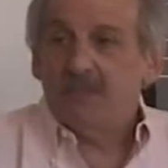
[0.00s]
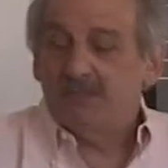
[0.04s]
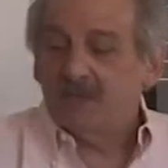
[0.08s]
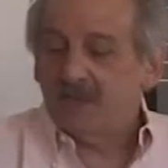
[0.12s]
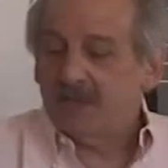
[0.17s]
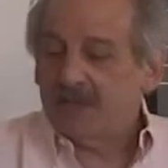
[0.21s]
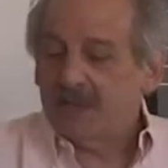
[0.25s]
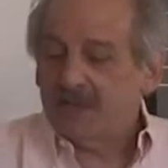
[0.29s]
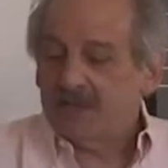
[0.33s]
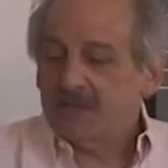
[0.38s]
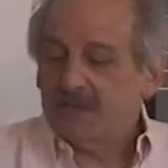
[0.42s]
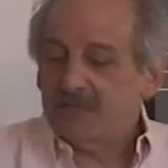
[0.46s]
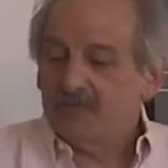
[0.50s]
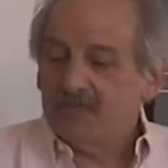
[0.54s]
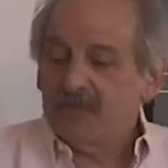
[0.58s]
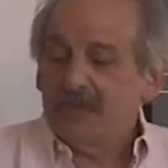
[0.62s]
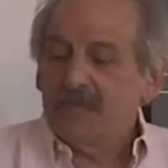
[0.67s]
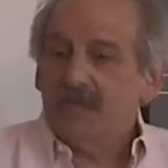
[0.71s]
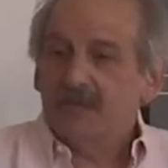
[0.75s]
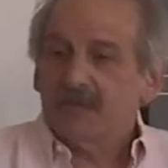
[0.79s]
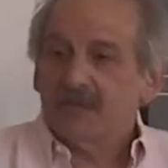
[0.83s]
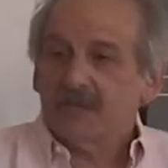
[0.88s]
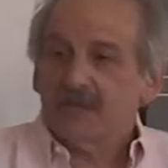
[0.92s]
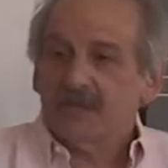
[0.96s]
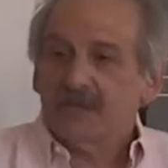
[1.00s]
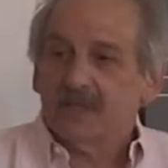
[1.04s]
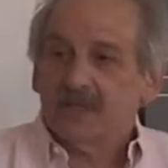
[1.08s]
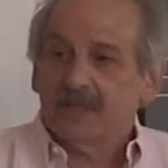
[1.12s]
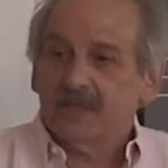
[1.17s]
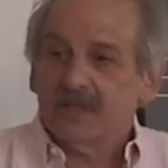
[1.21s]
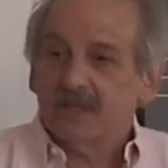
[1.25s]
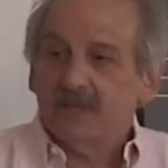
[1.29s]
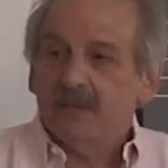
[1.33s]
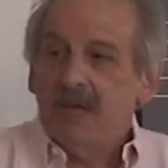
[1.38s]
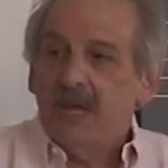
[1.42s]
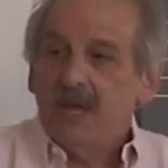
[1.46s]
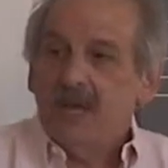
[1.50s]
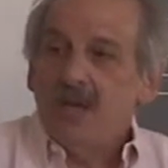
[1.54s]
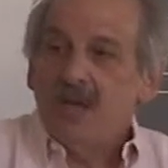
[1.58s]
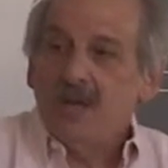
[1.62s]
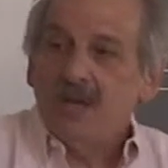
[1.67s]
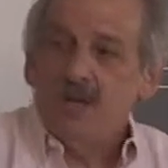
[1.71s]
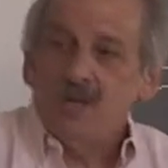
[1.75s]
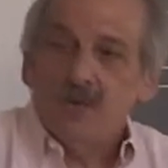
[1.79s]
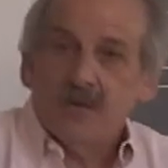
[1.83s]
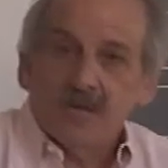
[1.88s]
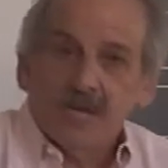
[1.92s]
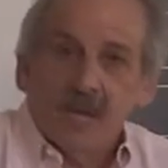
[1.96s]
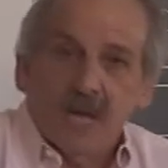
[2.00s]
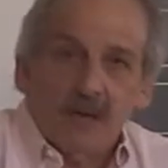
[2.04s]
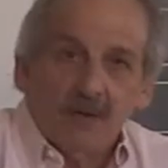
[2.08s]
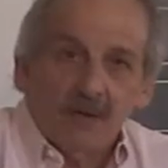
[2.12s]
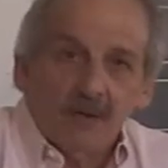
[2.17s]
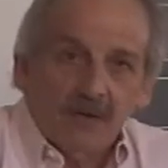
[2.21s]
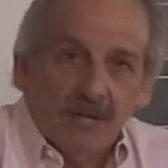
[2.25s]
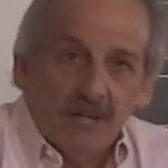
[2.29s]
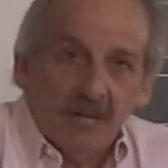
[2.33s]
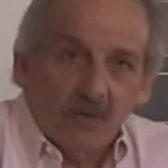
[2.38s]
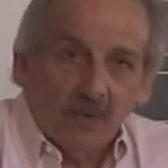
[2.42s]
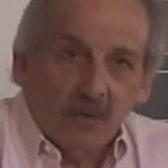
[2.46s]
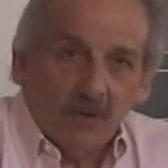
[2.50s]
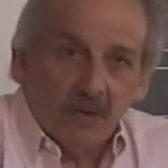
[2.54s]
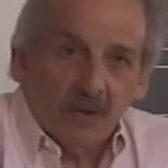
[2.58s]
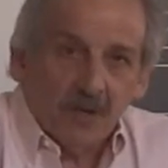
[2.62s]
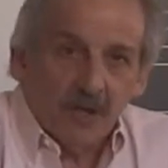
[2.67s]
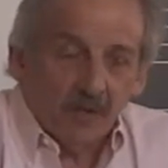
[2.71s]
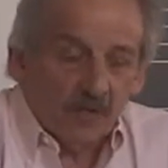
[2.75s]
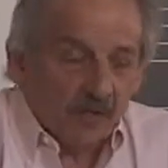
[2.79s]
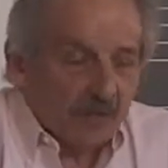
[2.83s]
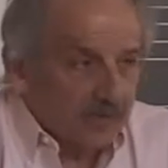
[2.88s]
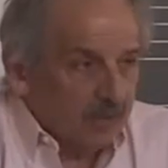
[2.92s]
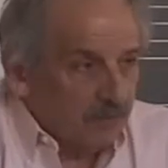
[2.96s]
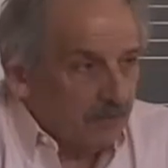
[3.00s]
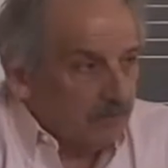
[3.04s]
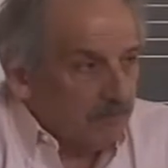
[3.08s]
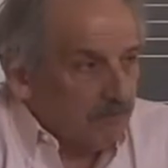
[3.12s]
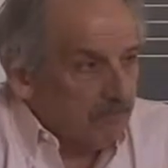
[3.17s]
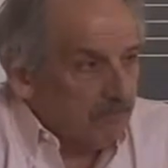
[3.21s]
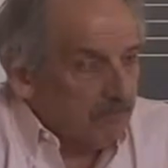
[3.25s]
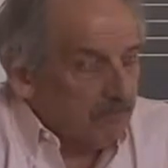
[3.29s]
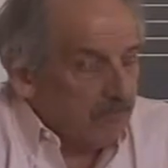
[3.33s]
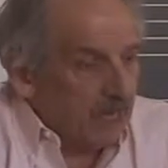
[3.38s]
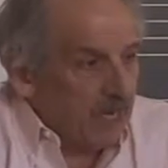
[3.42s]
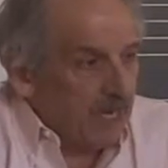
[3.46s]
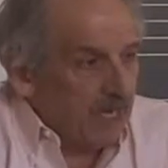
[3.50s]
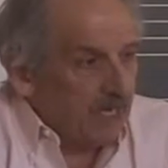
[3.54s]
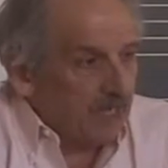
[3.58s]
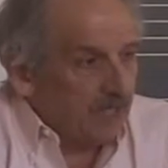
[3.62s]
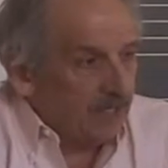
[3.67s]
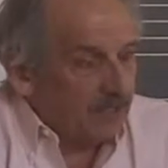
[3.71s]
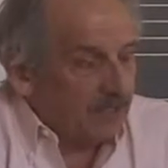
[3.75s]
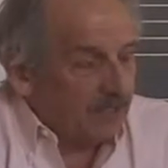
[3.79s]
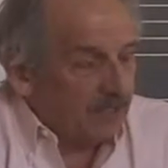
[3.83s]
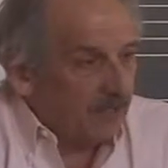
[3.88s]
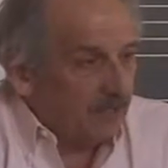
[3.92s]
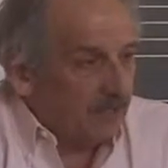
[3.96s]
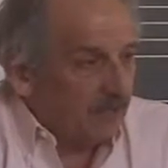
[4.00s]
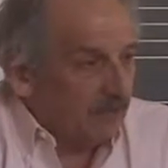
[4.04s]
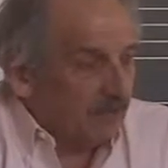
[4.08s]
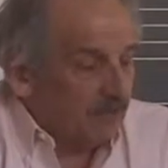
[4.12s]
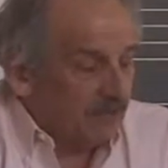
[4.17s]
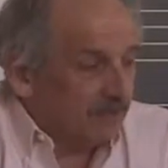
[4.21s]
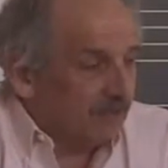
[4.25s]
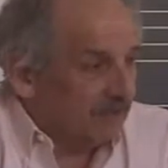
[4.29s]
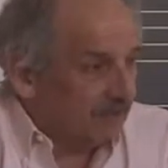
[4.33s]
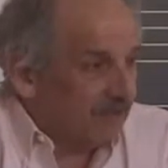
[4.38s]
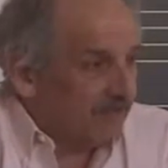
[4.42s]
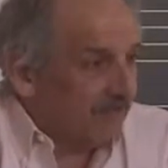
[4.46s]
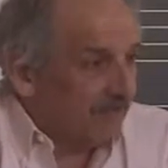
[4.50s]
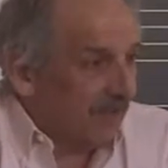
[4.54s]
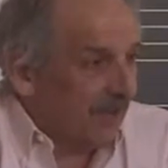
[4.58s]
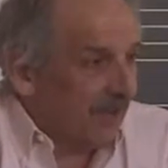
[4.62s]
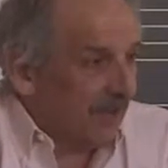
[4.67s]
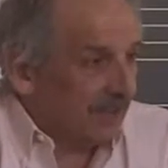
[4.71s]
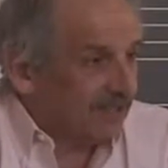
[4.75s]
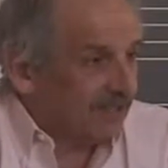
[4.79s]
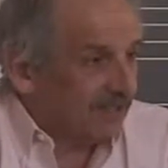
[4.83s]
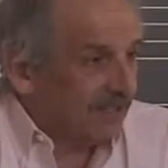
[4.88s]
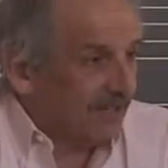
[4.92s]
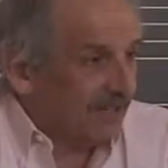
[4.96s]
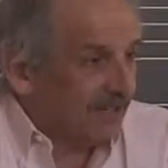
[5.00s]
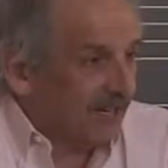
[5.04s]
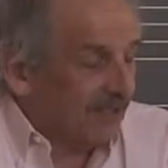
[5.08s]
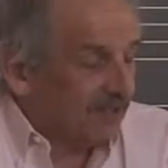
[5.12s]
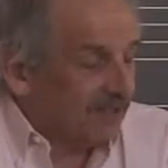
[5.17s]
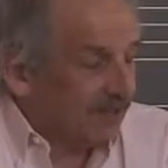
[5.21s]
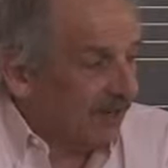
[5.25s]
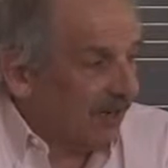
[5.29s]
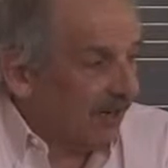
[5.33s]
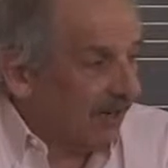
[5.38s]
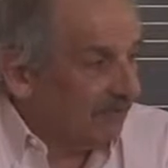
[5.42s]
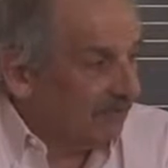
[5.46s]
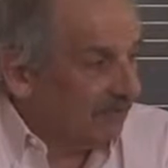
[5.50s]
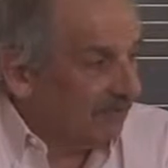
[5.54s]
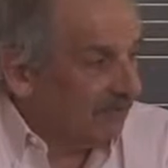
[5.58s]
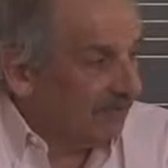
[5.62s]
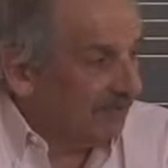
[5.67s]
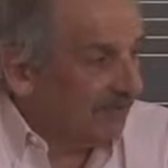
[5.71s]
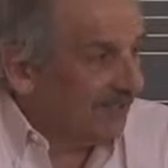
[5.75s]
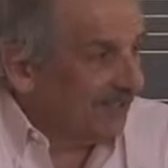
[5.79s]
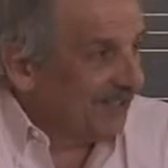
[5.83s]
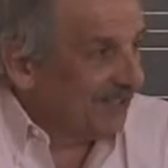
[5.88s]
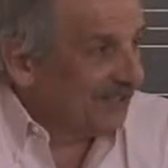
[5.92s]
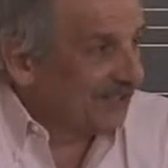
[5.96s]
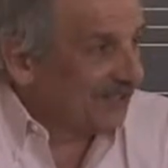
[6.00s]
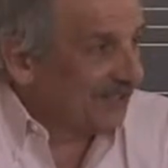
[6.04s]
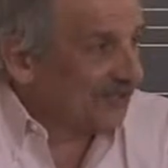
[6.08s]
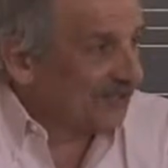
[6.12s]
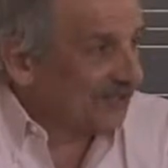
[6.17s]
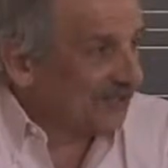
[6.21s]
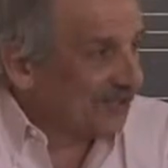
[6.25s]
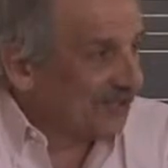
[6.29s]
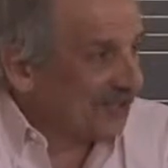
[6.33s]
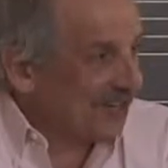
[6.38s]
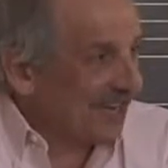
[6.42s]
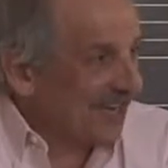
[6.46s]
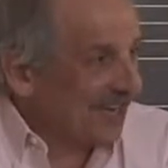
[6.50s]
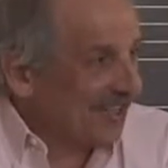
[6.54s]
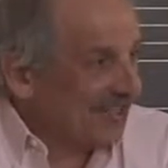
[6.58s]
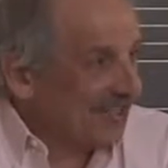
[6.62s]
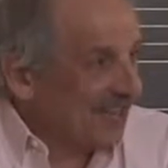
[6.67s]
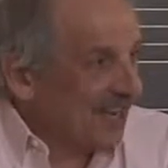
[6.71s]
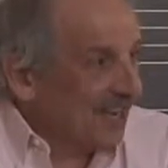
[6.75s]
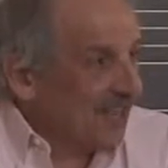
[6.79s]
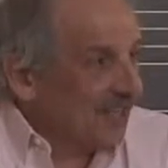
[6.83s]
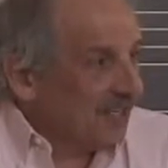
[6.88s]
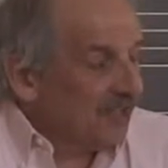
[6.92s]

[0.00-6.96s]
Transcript: British penal system, who was where there was an amazing, it's fascinating how time doesn't change.